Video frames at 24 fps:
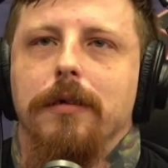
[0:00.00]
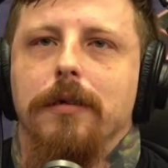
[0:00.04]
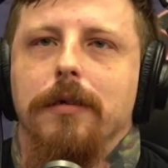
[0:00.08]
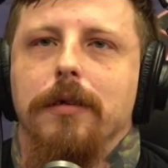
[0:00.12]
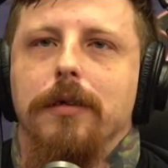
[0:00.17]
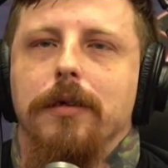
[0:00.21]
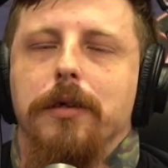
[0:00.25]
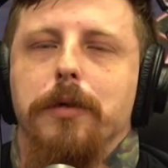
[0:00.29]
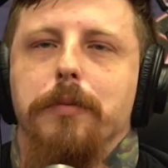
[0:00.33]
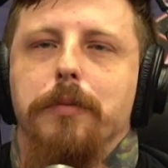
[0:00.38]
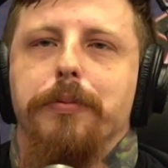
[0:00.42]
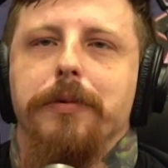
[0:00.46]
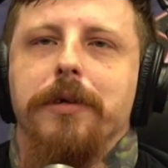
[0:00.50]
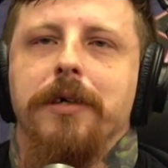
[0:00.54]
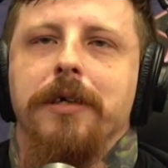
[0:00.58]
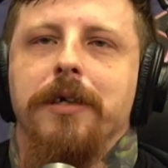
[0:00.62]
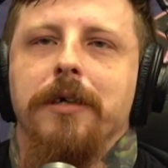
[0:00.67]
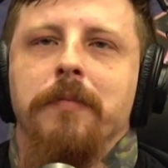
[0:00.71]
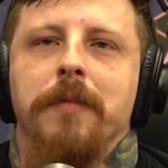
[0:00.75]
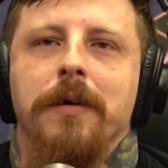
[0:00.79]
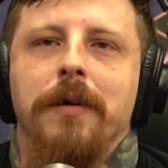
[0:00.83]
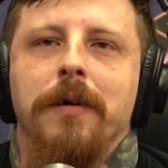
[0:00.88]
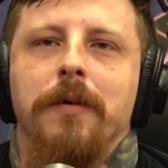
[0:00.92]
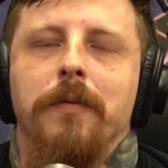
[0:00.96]
You bring
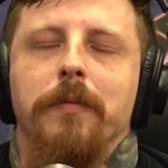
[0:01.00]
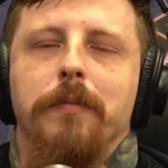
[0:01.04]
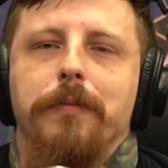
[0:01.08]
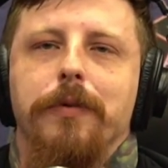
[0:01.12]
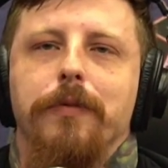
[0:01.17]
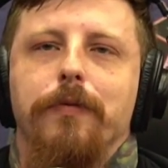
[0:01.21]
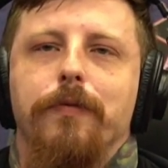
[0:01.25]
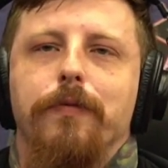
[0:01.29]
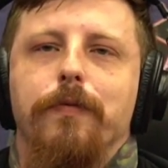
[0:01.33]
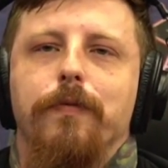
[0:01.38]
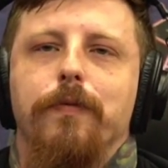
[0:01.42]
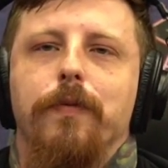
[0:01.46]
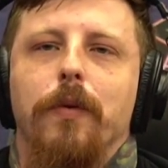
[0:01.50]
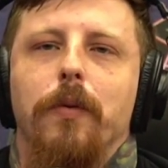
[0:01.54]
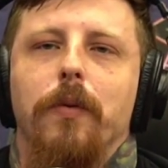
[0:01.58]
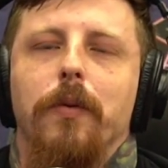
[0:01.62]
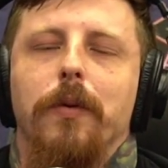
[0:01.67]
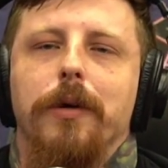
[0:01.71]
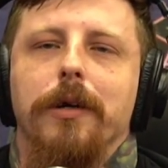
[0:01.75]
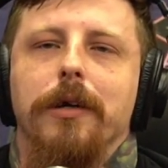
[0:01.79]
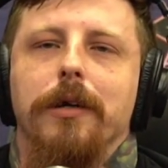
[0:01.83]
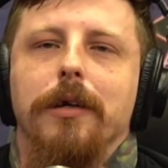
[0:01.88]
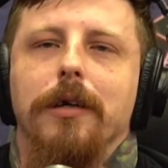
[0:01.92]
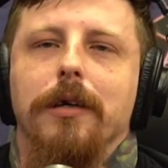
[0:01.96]
him out
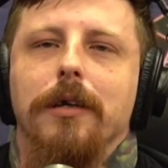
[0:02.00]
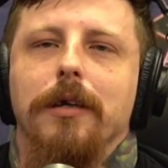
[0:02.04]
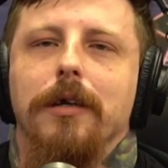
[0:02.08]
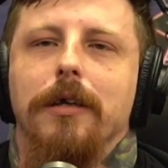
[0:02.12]
before.